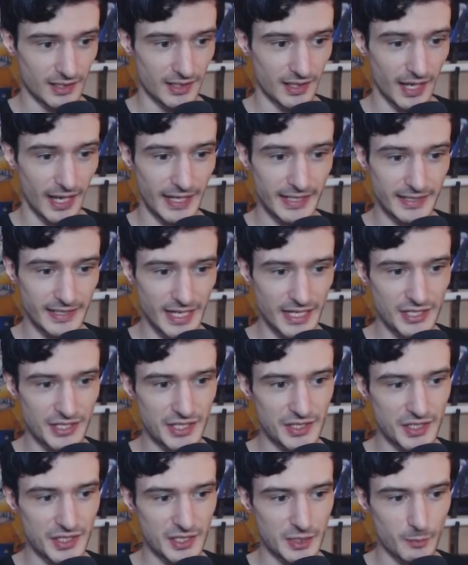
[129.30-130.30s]
I guess
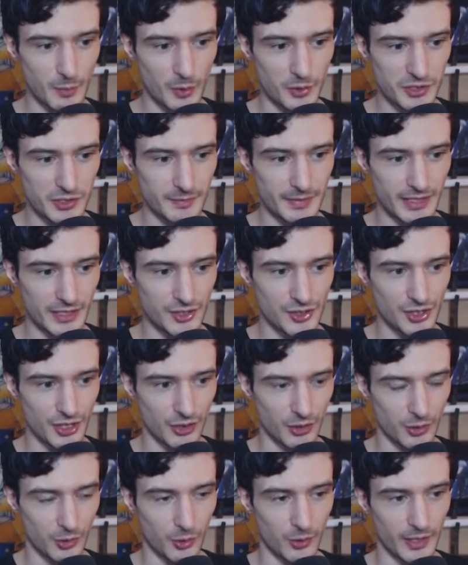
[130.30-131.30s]
this is supposed to be a
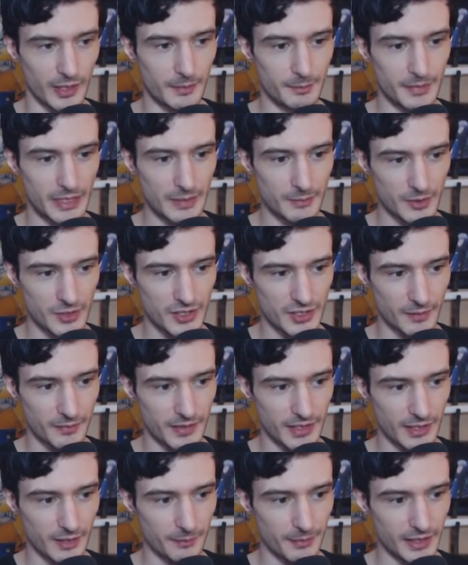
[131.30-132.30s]
joke or a meme or
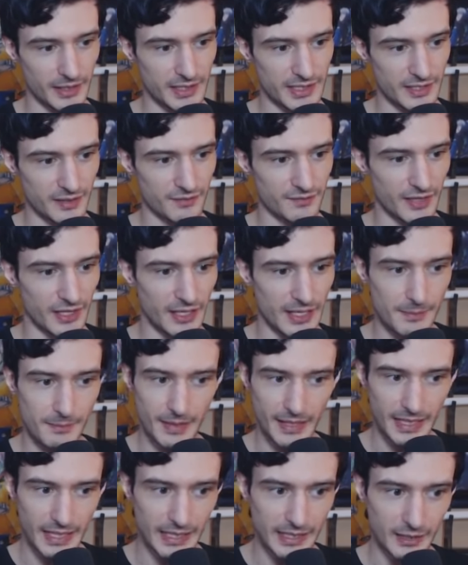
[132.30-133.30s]
something, but it's a very
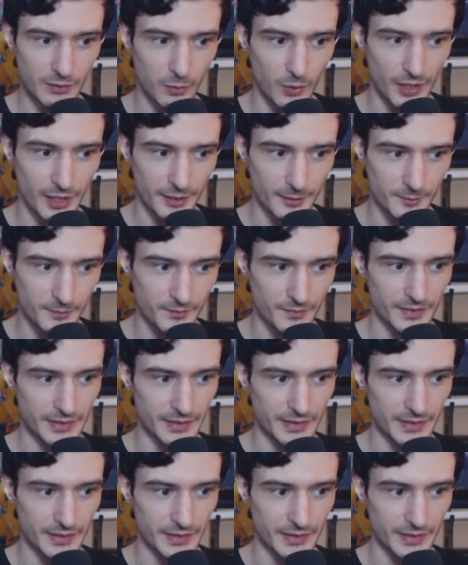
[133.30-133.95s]
bigoted one